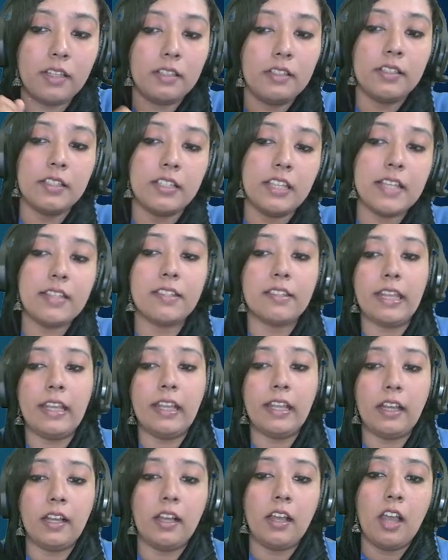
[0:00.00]
Just
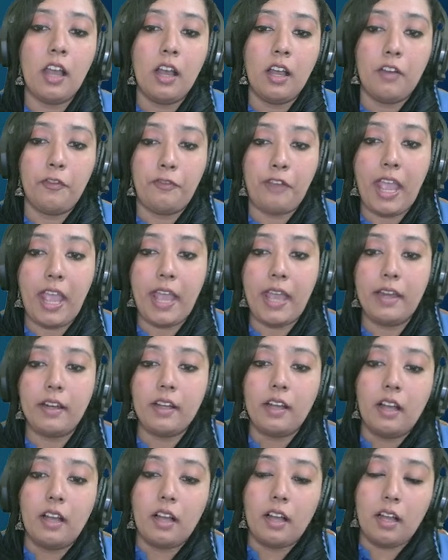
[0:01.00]
think where
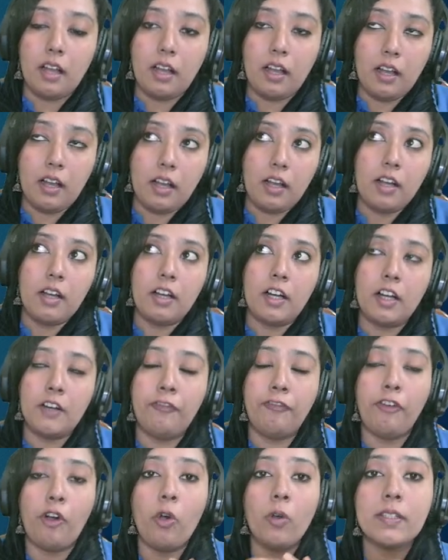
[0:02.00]
a
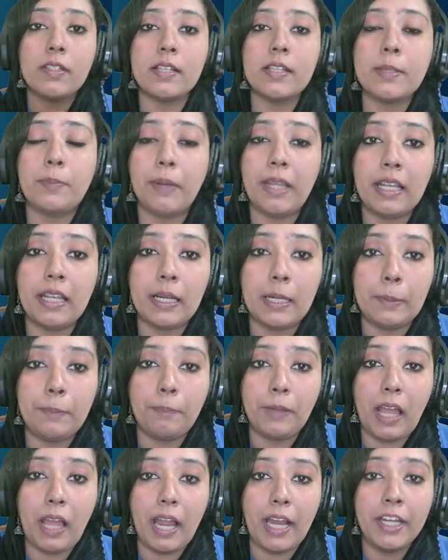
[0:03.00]
force is being
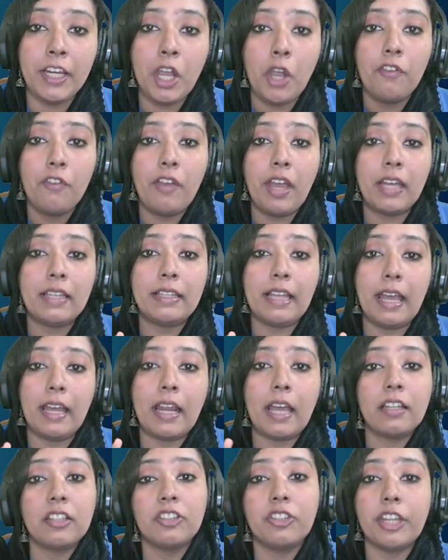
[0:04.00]
applied where there
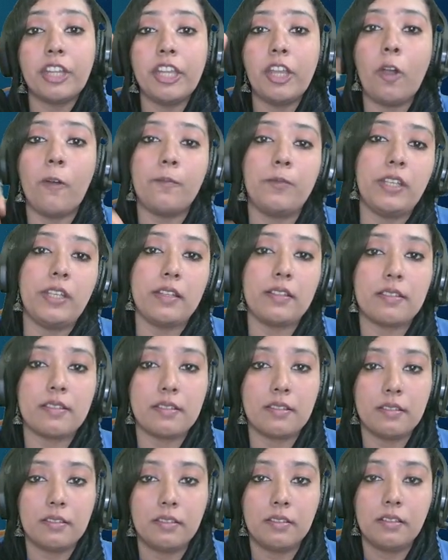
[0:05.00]
are three objects,
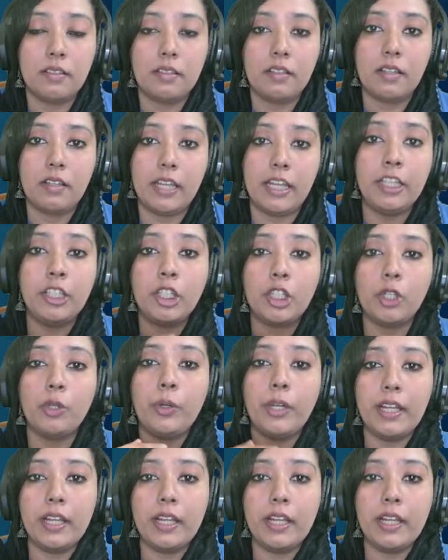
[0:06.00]
including